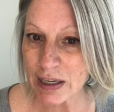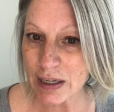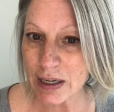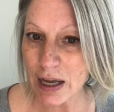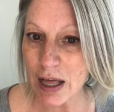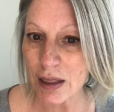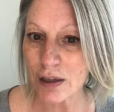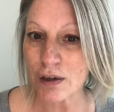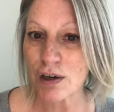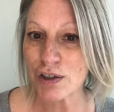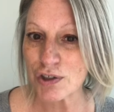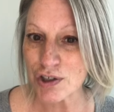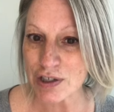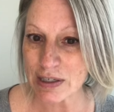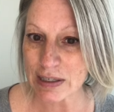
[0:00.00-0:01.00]
color, and
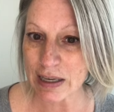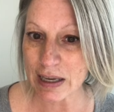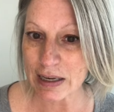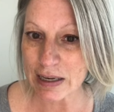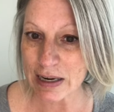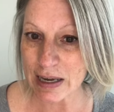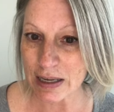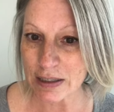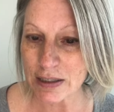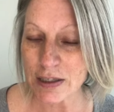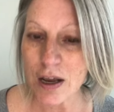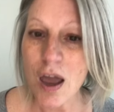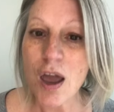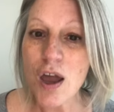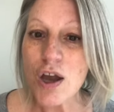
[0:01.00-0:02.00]
your skin needs.
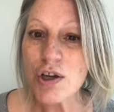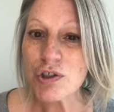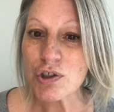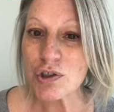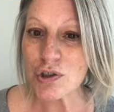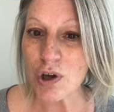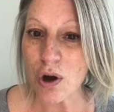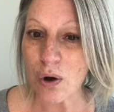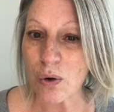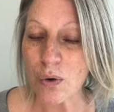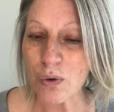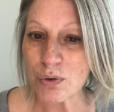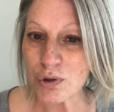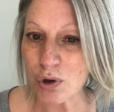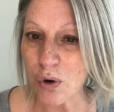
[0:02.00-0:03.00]
So
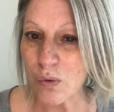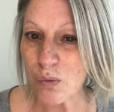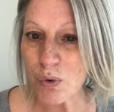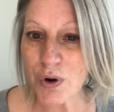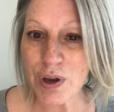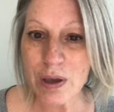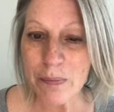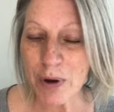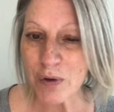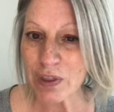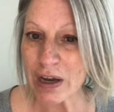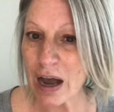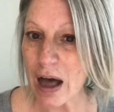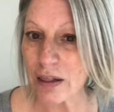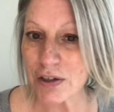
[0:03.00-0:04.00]
don't worry about the
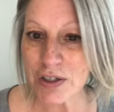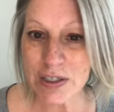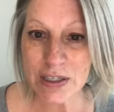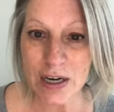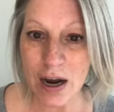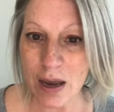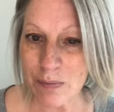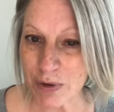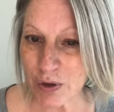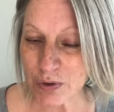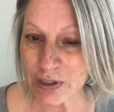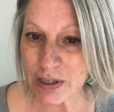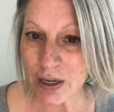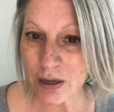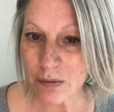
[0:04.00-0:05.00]
colors that I'm
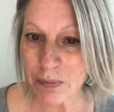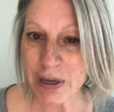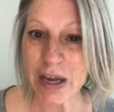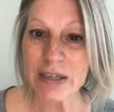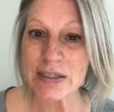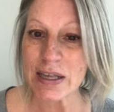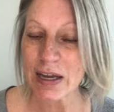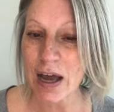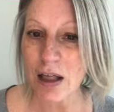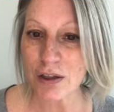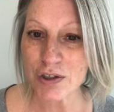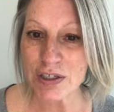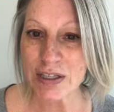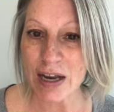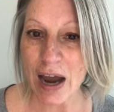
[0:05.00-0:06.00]
using, because the
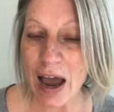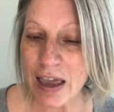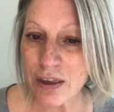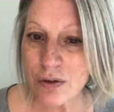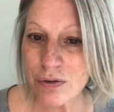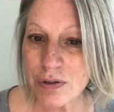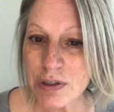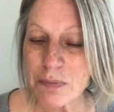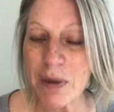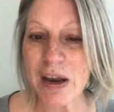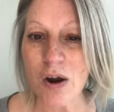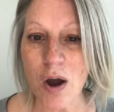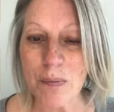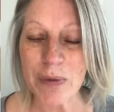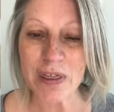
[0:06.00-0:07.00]
colors that I use may
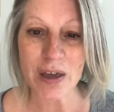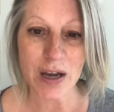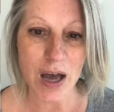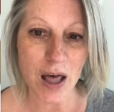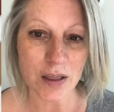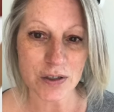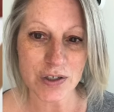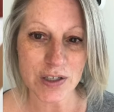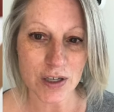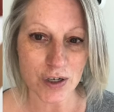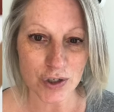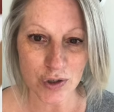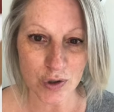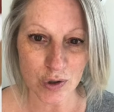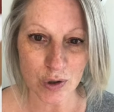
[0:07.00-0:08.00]
not be the colors that
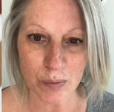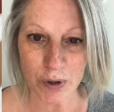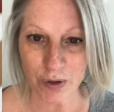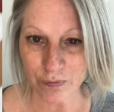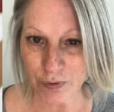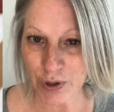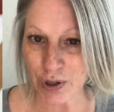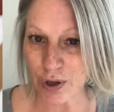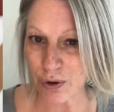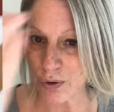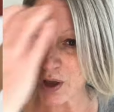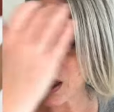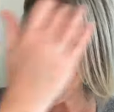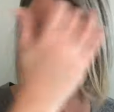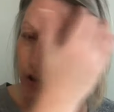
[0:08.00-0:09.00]
are suitable for you.
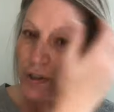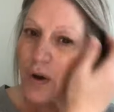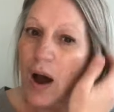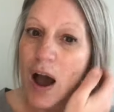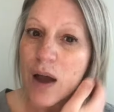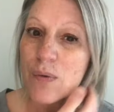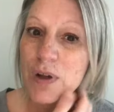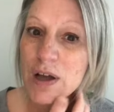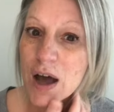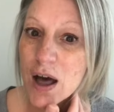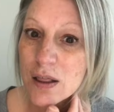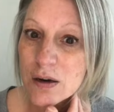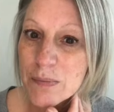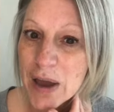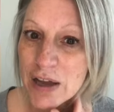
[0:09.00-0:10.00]
So I will
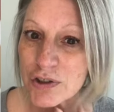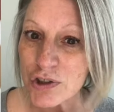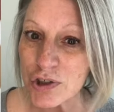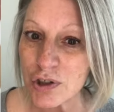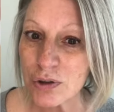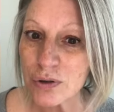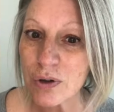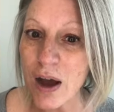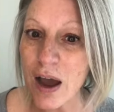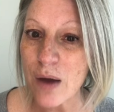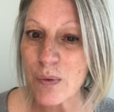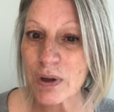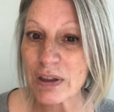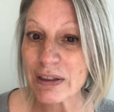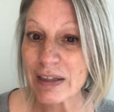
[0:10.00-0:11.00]
color match you. I
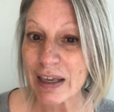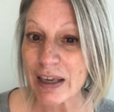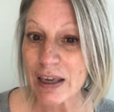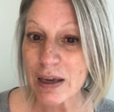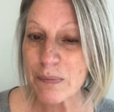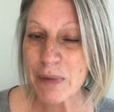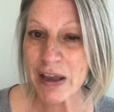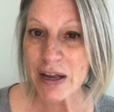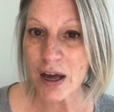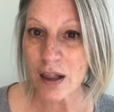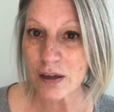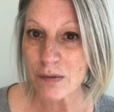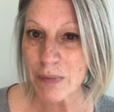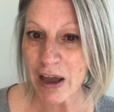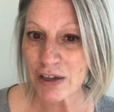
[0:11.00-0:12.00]
will link my
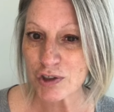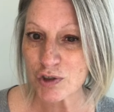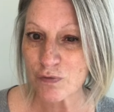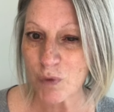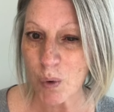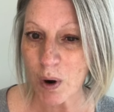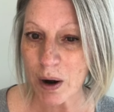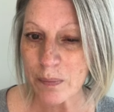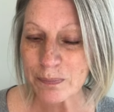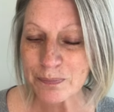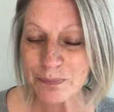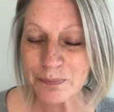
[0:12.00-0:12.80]
color match form